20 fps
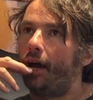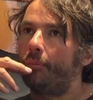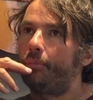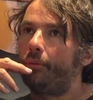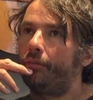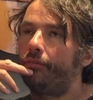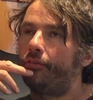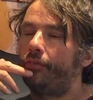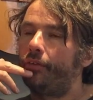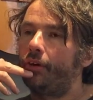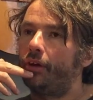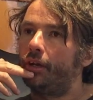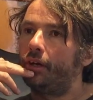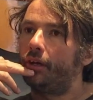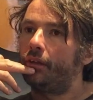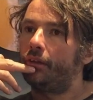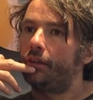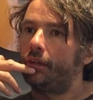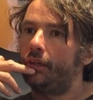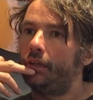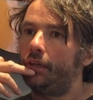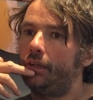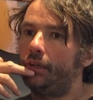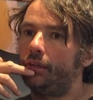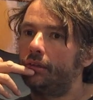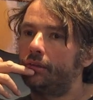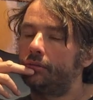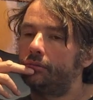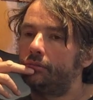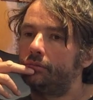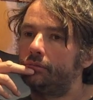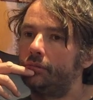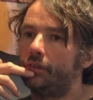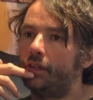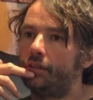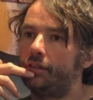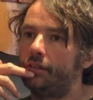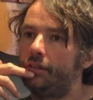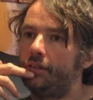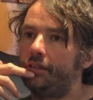prefer the
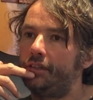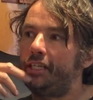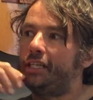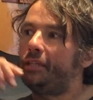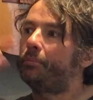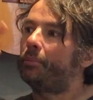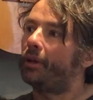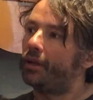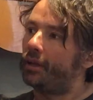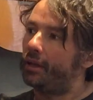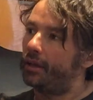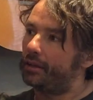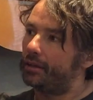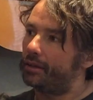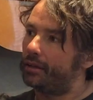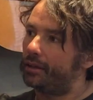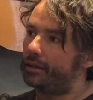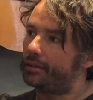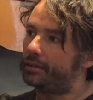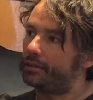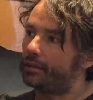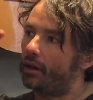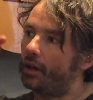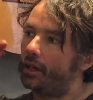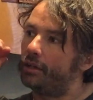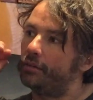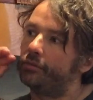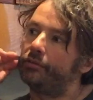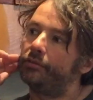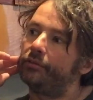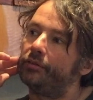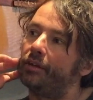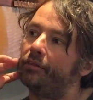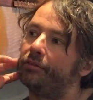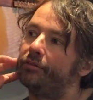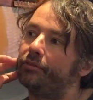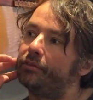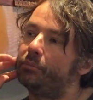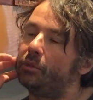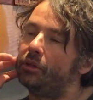deeper side of
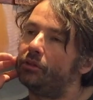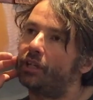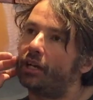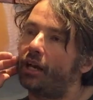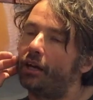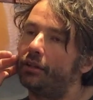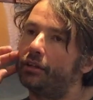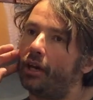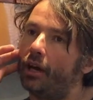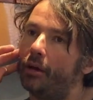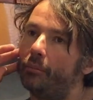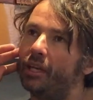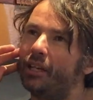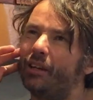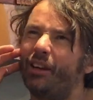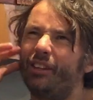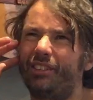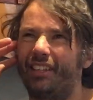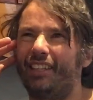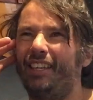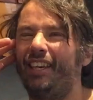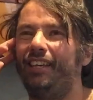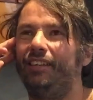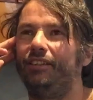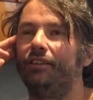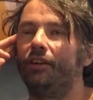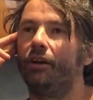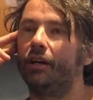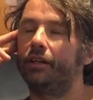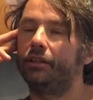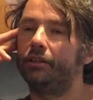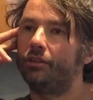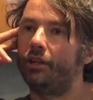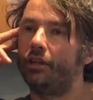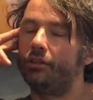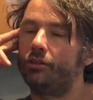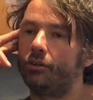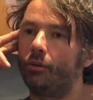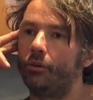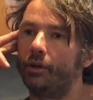music. I mean, as a kid, I
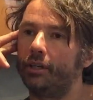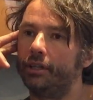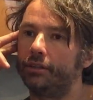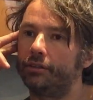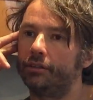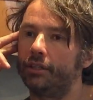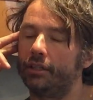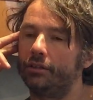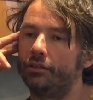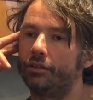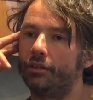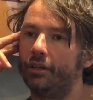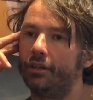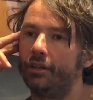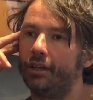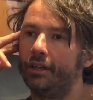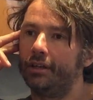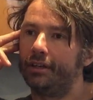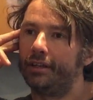enjoyed listening to